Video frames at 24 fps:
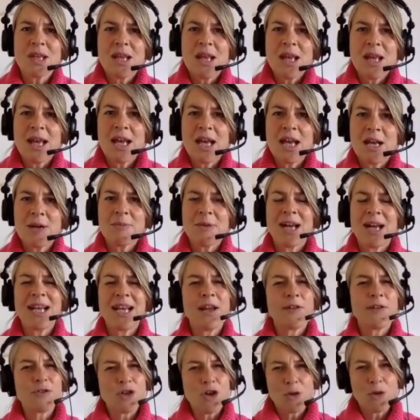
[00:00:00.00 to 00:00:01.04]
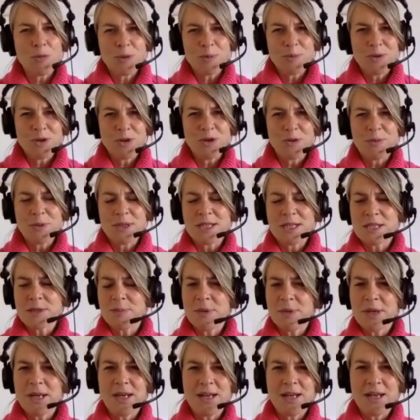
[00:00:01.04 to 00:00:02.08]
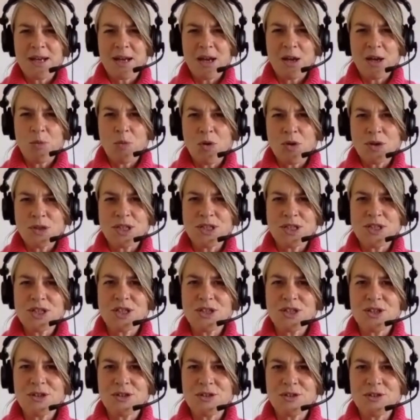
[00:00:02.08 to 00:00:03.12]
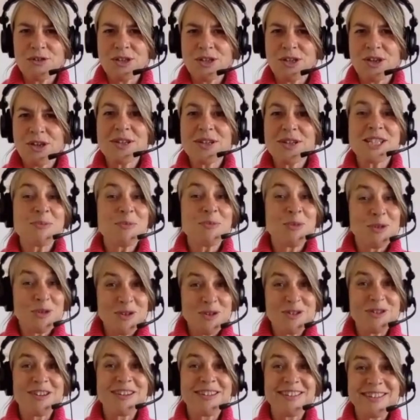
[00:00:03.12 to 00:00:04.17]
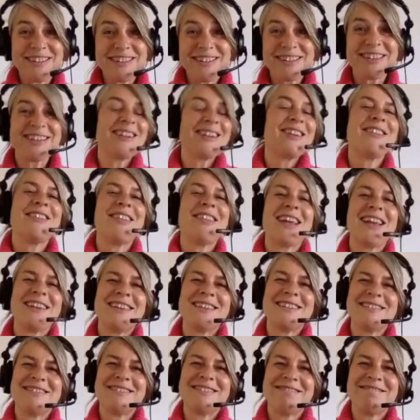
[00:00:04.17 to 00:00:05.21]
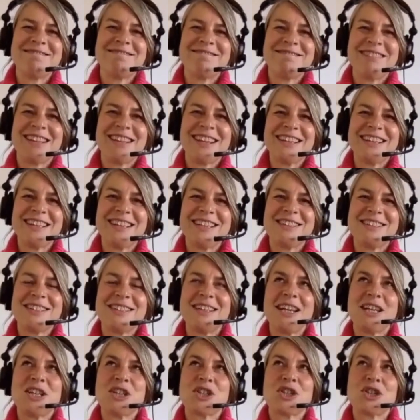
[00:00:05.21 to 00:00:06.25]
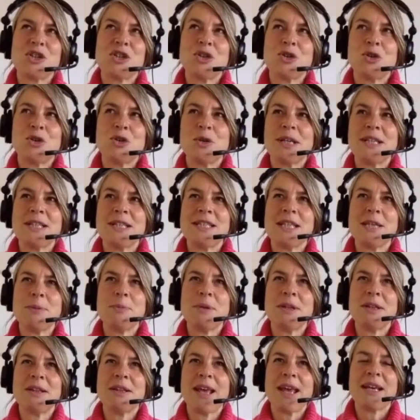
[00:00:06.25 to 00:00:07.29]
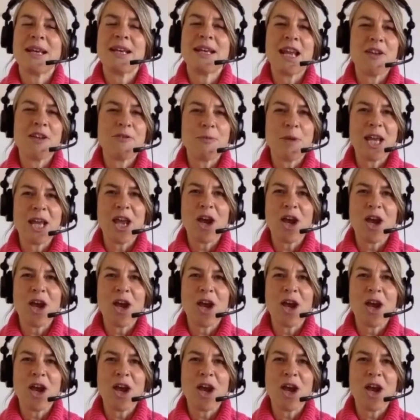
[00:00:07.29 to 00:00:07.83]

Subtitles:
I loved Common Purpose, but I wanted to, explore, that international, and deepen that, and have my